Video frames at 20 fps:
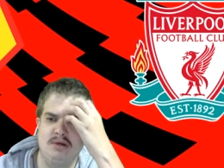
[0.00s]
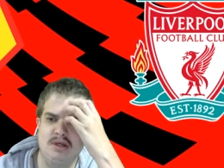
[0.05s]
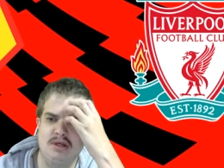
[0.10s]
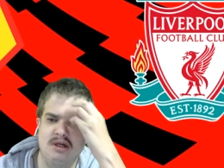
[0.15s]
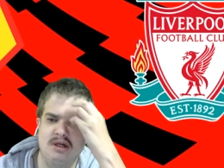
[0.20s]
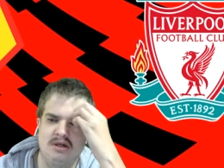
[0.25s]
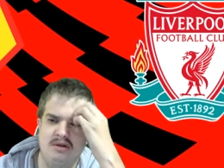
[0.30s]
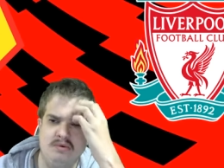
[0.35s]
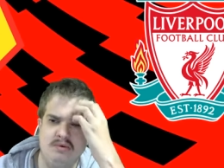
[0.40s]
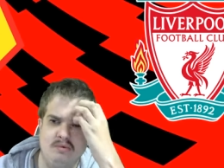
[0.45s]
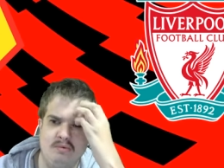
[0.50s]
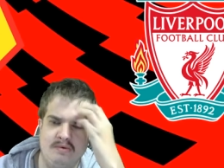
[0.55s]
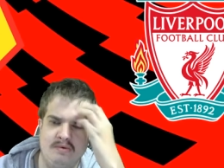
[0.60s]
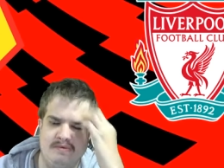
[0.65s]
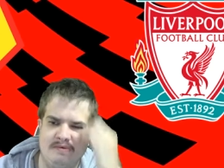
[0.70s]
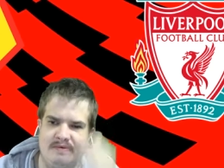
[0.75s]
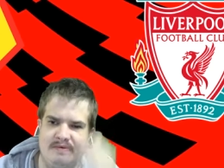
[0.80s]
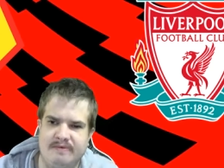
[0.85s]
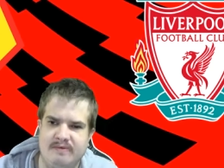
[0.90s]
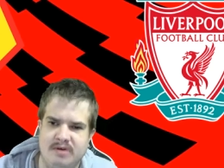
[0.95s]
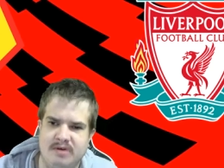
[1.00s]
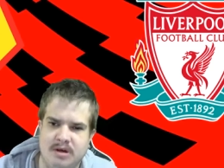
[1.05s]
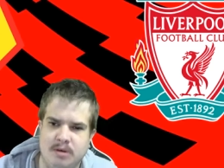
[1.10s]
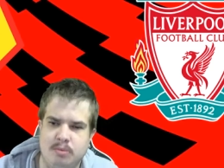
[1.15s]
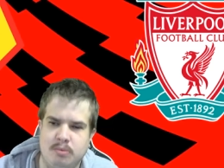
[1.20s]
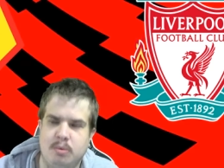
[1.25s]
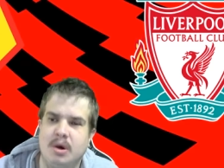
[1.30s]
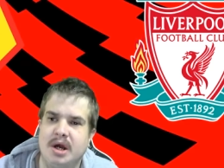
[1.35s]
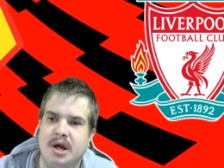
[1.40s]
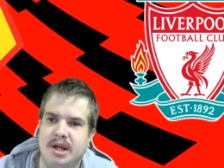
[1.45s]
to go with a 3
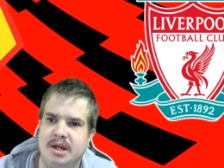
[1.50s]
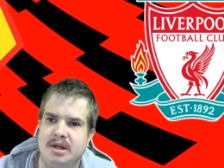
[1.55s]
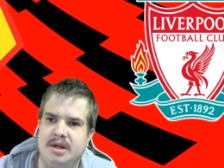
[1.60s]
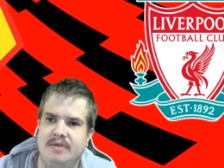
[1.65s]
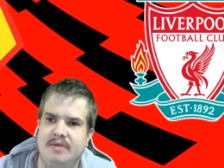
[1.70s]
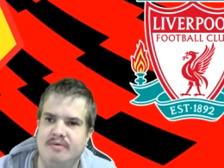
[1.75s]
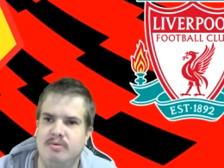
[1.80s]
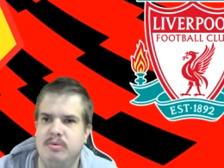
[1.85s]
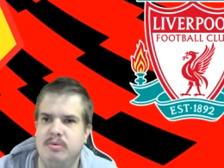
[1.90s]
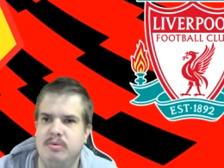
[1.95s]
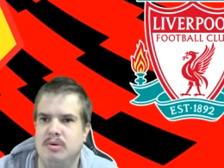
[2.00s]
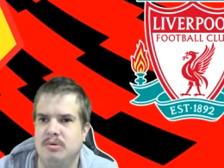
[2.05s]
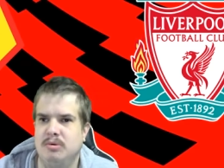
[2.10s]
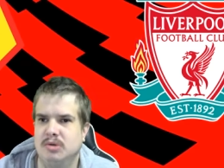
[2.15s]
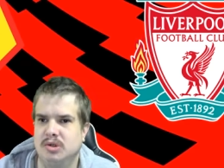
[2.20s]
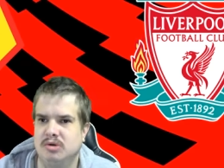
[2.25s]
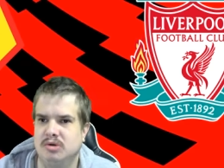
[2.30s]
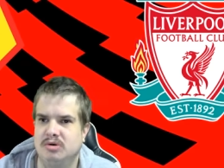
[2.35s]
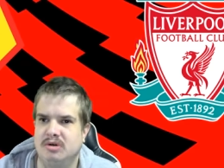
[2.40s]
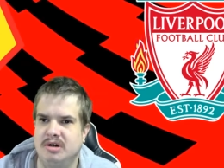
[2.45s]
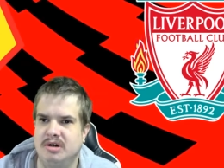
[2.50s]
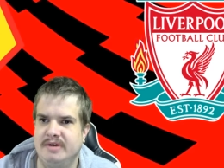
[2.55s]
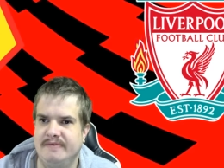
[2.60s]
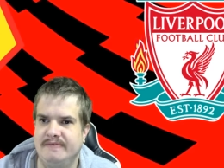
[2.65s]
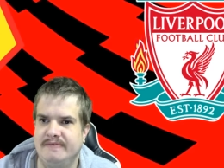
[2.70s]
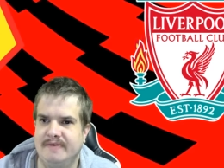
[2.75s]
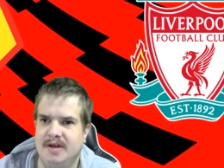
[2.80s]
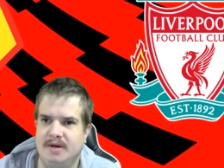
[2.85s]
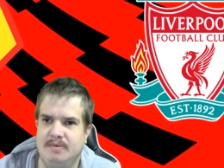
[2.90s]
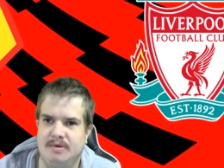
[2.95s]
1 Liverpool scoreline
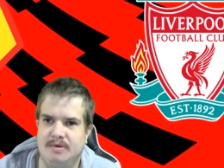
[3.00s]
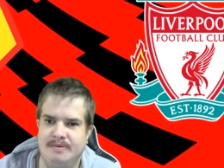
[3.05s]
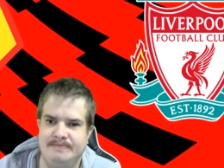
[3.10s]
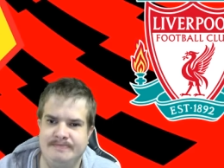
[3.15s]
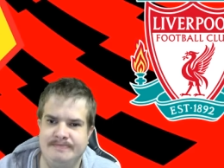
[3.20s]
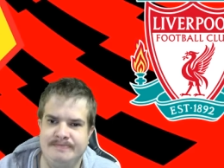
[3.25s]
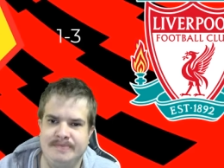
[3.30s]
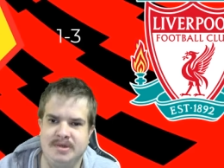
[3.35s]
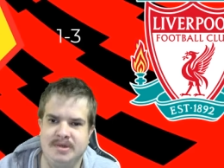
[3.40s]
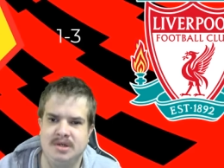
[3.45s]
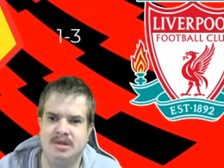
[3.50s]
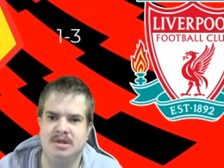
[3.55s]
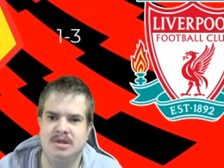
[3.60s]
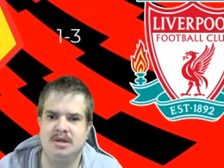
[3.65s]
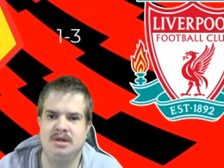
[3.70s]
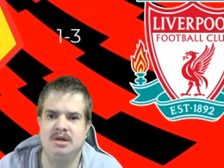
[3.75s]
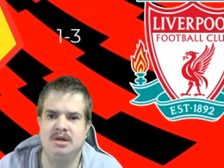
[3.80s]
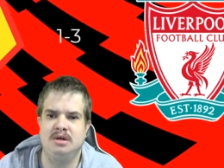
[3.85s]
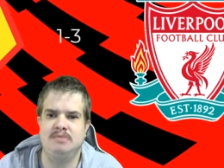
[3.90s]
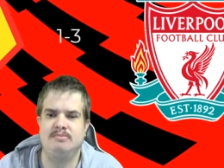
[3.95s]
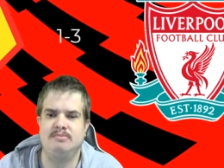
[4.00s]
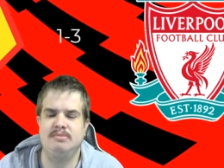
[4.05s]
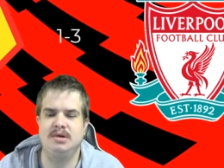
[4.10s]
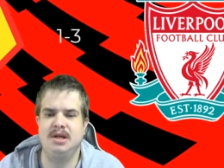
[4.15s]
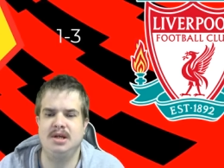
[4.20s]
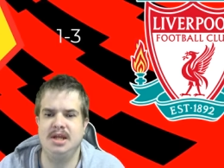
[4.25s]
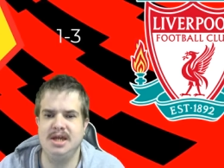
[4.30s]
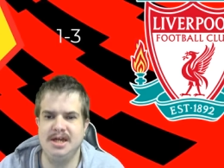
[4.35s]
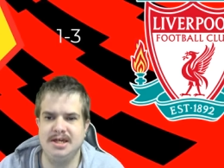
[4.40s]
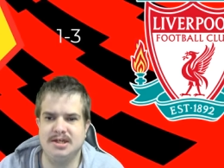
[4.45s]
for that one. My
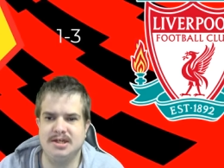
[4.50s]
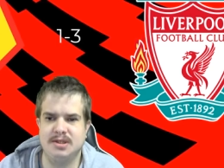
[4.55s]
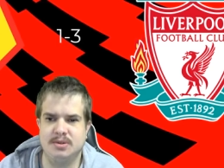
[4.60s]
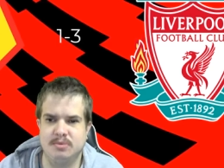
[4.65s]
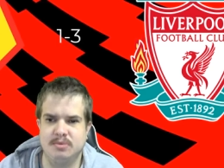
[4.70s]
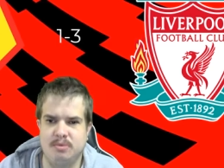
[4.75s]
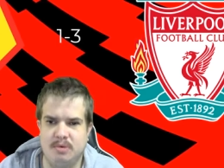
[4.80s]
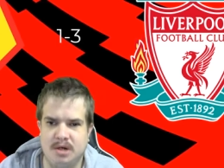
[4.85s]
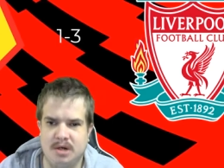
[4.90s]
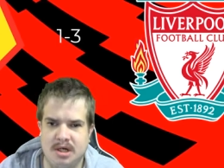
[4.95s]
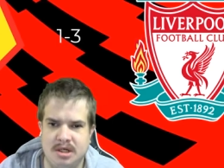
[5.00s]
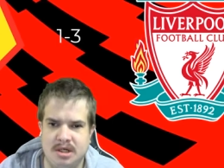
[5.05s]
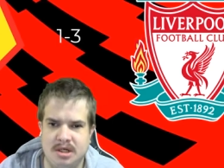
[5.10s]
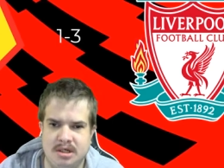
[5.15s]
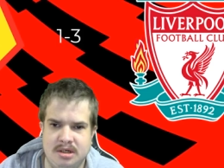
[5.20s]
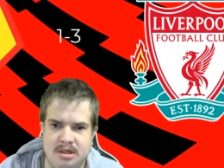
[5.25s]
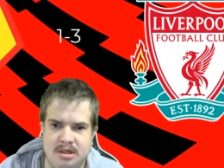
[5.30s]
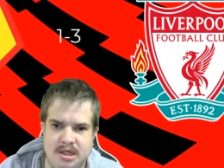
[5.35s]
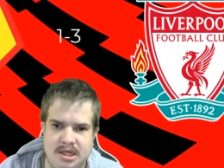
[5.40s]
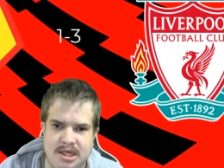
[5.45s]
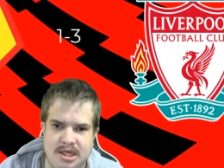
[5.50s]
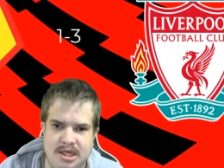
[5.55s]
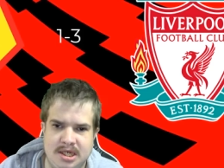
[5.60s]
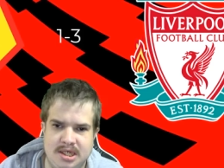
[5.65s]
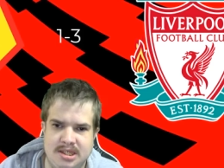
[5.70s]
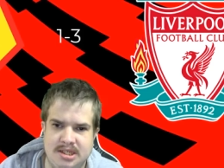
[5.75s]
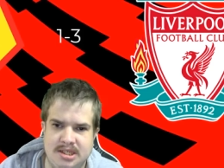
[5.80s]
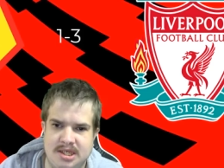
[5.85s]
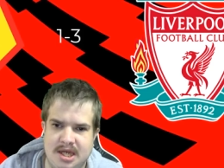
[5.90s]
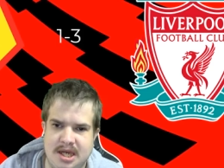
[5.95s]
next one
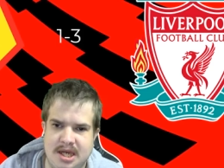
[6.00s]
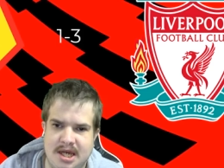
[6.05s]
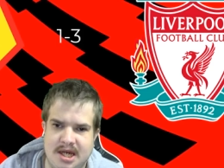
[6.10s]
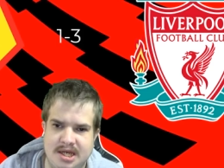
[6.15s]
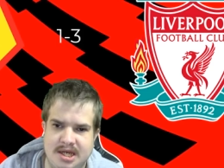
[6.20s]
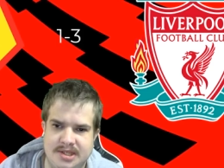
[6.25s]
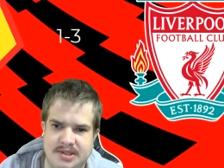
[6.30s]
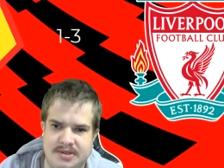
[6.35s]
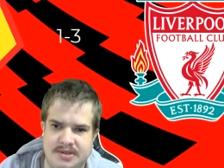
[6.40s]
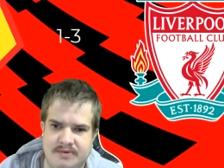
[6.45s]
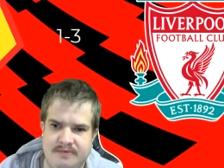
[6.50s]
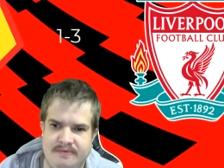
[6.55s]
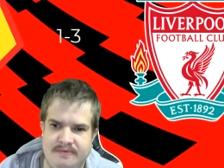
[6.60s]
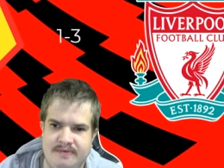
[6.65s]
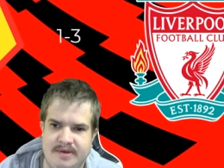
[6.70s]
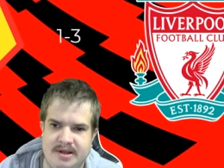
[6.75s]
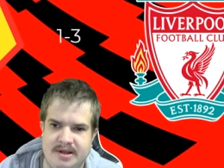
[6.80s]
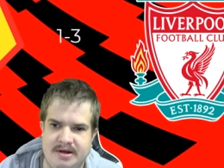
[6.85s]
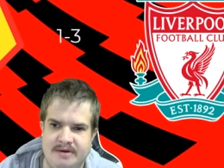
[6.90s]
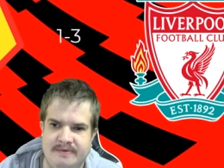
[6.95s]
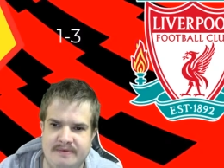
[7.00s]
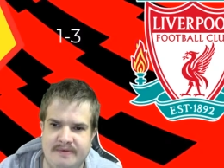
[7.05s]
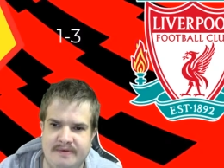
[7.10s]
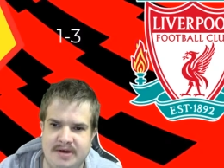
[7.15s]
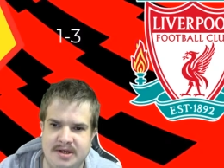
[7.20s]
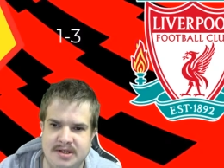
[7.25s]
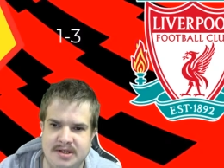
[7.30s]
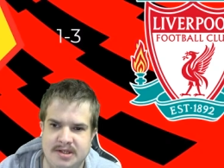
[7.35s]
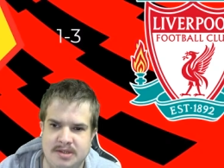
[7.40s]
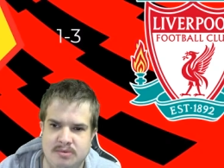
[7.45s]
is Aston Villa
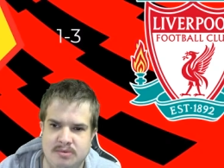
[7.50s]
versus